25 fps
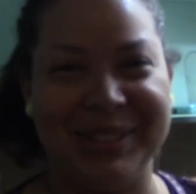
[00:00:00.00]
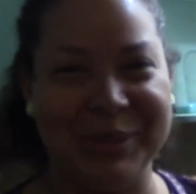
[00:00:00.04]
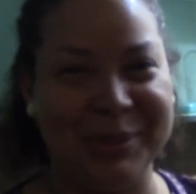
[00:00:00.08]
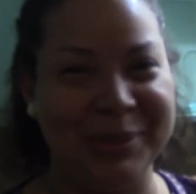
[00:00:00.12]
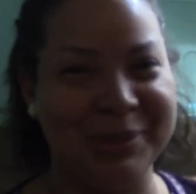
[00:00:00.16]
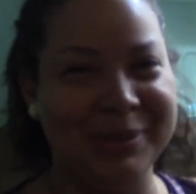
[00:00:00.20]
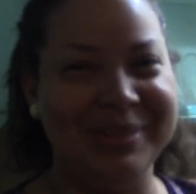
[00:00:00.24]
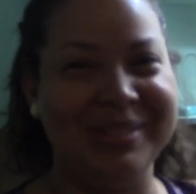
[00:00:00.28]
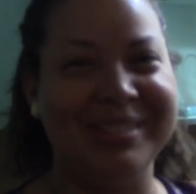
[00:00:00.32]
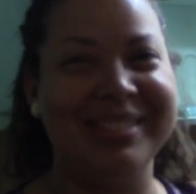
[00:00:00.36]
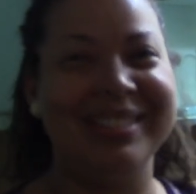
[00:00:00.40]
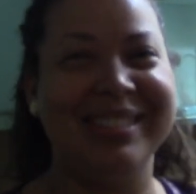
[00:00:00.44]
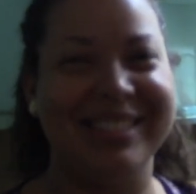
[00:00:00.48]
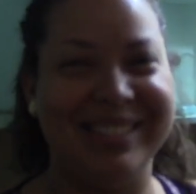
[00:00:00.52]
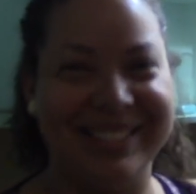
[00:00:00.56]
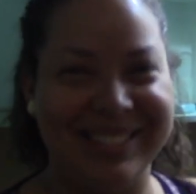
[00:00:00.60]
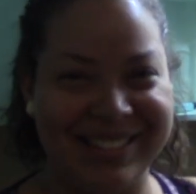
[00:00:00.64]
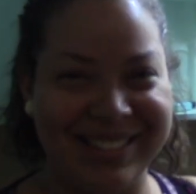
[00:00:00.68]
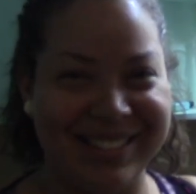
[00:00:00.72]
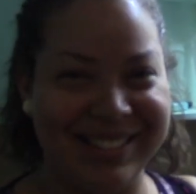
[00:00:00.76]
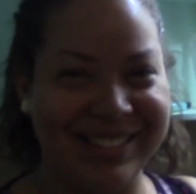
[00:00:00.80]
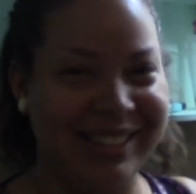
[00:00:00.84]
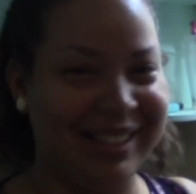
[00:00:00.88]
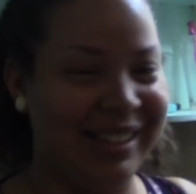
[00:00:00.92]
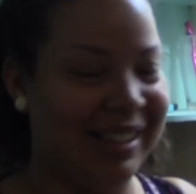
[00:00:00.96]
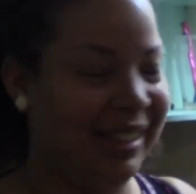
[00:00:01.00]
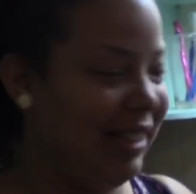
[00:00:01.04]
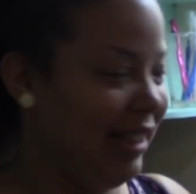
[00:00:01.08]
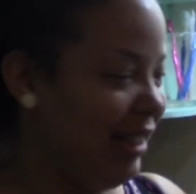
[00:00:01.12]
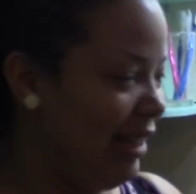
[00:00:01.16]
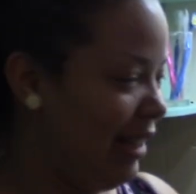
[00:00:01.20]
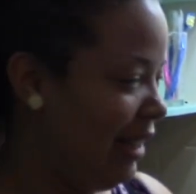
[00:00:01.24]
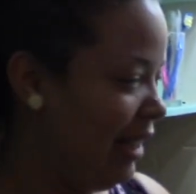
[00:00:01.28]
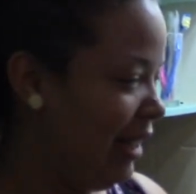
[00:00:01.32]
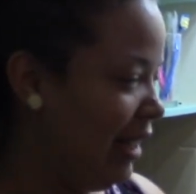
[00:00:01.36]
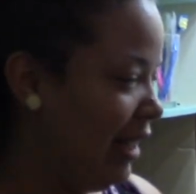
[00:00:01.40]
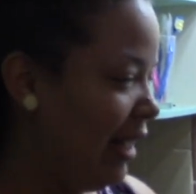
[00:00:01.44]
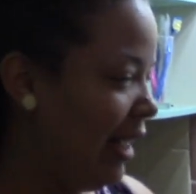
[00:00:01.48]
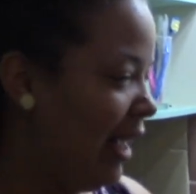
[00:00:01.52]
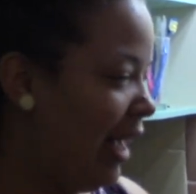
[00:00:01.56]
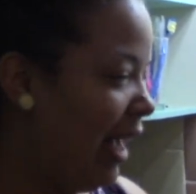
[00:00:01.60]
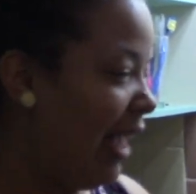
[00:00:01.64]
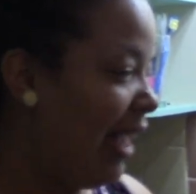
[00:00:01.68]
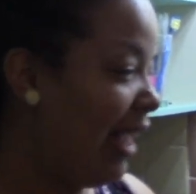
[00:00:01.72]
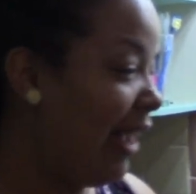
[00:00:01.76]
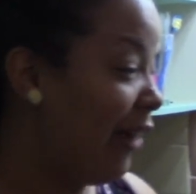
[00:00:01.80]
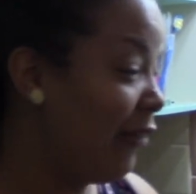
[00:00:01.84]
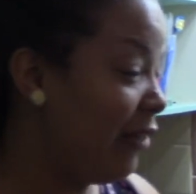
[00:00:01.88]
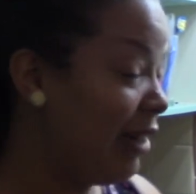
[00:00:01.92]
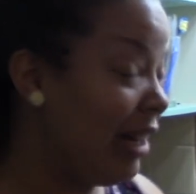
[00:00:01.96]
Have you ever seen this fruit before? I have
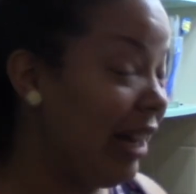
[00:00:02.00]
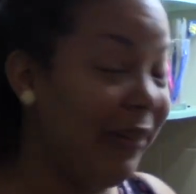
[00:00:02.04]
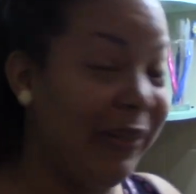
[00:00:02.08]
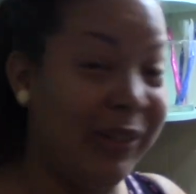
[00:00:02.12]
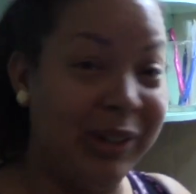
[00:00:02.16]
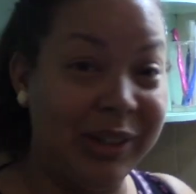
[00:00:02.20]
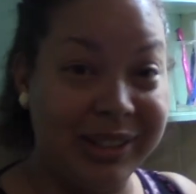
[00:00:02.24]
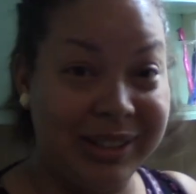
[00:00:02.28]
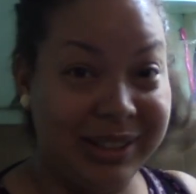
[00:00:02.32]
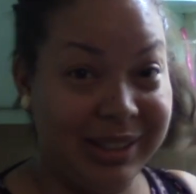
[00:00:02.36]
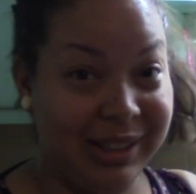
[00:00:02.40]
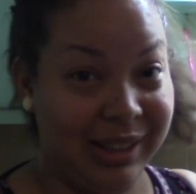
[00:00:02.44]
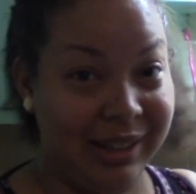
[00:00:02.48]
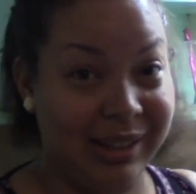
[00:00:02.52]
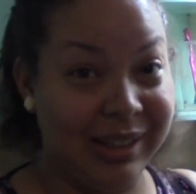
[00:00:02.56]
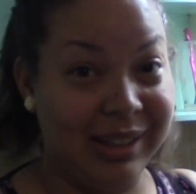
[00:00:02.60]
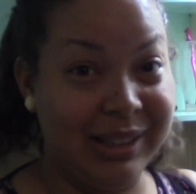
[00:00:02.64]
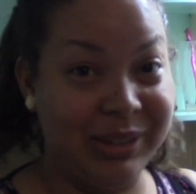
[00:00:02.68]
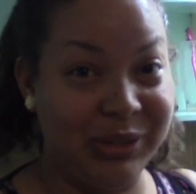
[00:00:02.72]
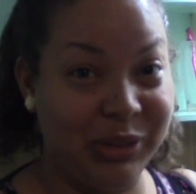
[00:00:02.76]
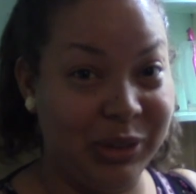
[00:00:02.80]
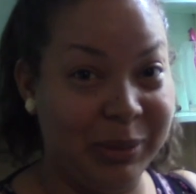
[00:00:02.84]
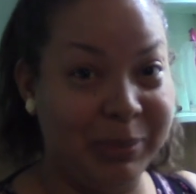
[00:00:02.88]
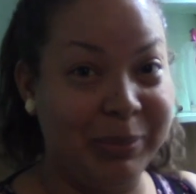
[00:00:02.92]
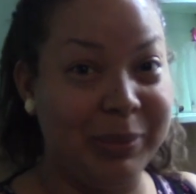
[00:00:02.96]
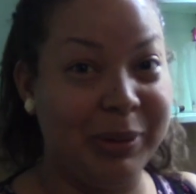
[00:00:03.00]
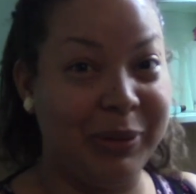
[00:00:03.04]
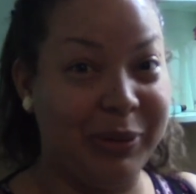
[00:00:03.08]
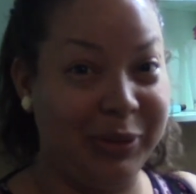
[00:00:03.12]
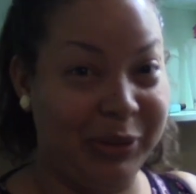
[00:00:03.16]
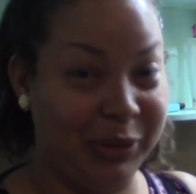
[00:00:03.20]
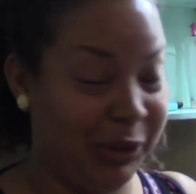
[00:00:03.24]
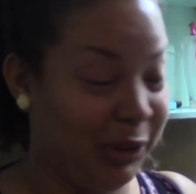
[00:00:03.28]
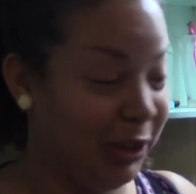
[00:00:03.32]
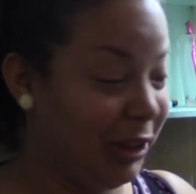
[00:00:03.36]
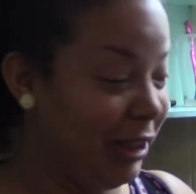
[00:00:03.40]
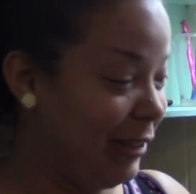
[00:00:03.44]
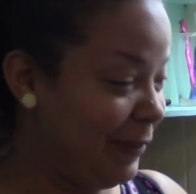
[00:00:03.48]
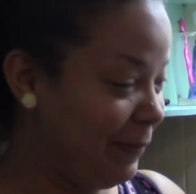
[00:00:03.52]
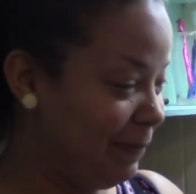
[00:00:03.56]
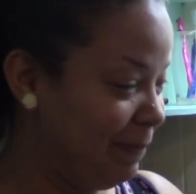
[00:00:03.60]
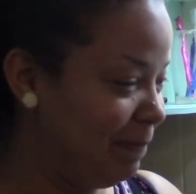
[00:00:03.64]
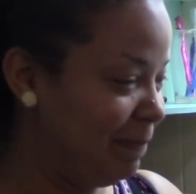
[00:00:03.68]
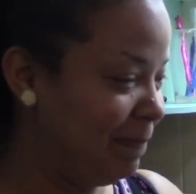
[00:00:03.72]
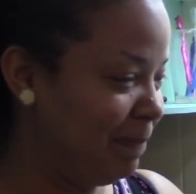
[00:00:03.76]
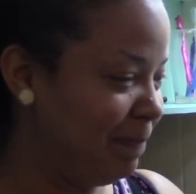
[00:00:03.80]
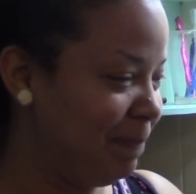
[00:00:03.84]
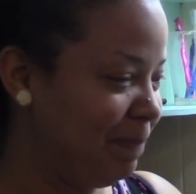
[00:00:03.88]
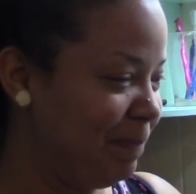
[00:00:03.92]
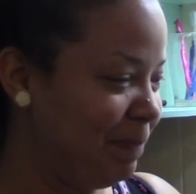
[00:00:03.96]
never seen this fruit before.
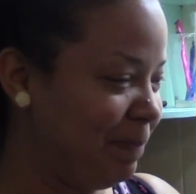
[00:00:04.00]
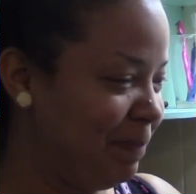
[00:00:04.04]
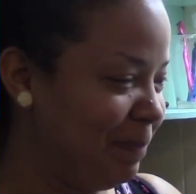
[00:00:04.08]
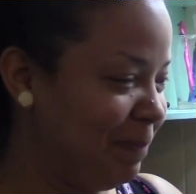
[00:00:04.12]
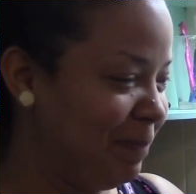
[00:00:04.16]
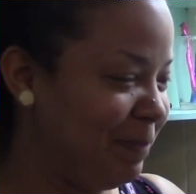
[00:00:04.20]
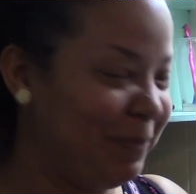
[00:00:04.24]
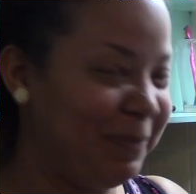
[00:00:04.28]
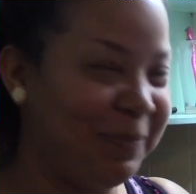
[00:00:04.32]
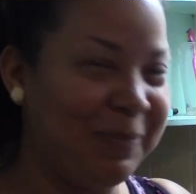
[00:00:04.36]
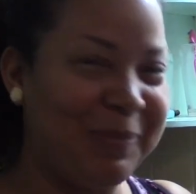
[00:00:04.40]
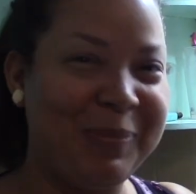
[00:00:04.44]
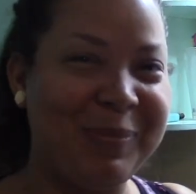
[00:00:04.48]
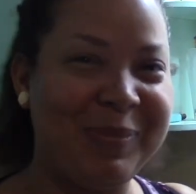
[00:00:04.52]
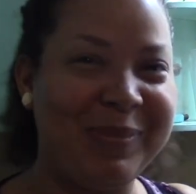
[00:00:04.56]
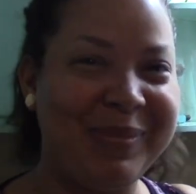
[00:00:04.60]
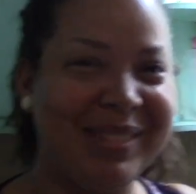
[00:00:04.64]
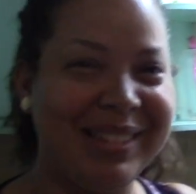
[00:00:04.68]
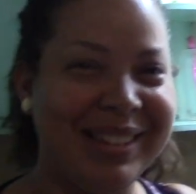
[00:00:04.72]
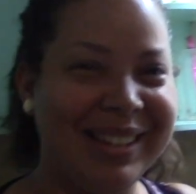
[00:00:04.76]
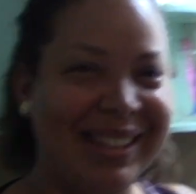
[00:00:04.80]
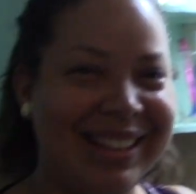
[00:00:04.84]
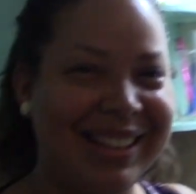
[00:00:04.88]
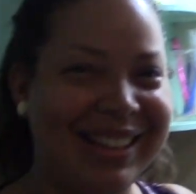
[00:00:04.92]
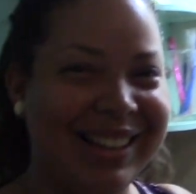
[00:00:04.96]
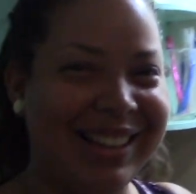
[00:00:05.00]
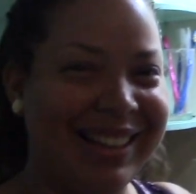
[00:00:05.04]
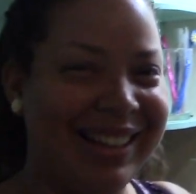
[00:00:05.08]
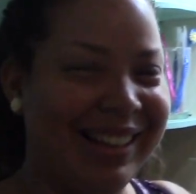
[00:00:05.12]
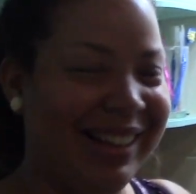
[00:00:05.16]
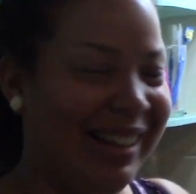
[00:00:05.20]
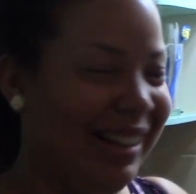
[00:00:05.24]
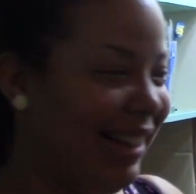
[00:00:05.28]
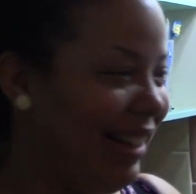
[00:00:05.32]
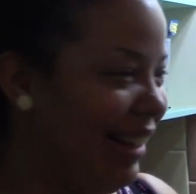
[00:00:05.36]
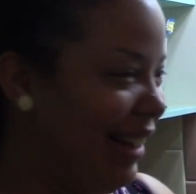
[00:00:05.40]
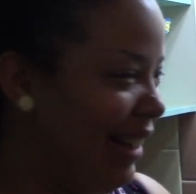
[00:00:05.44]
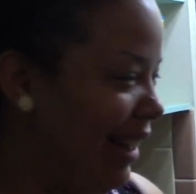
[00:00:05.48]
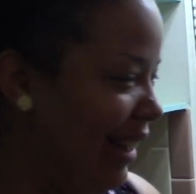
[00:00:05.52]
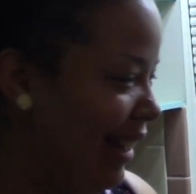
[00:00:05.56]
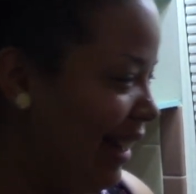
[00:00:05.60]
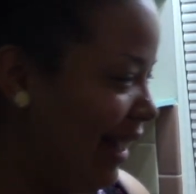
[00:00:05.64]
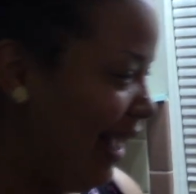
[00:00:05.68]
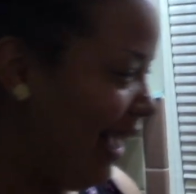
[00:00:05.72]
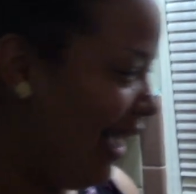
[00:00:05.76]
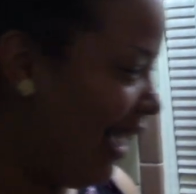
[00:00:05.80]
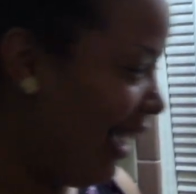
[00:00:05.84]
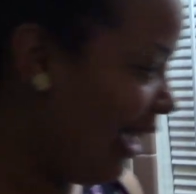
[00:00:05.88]
Okay, so what do you think about how it looks?